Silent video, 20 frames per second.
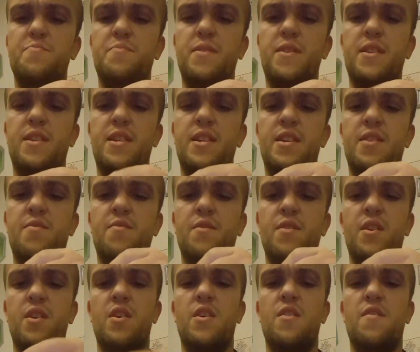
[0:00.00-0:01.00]
bit down,
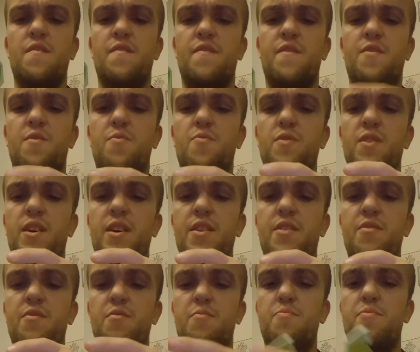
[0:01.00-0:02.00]
fold the
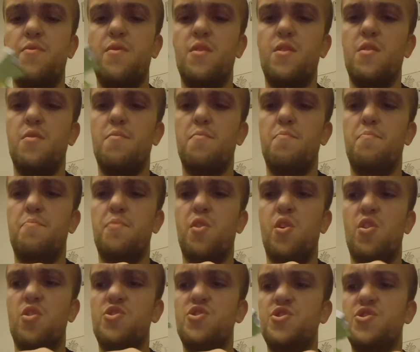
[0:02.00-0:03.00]
head up,
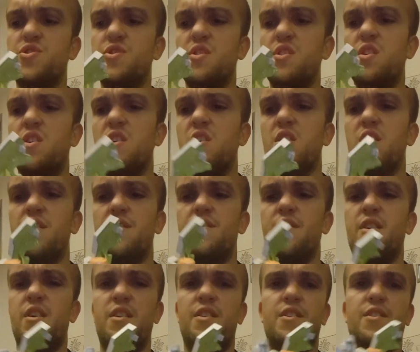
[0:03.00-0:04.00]
bosh. And
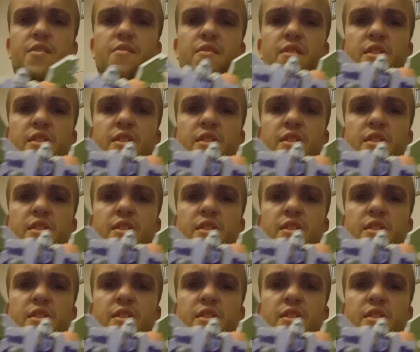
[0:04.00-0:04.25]
there you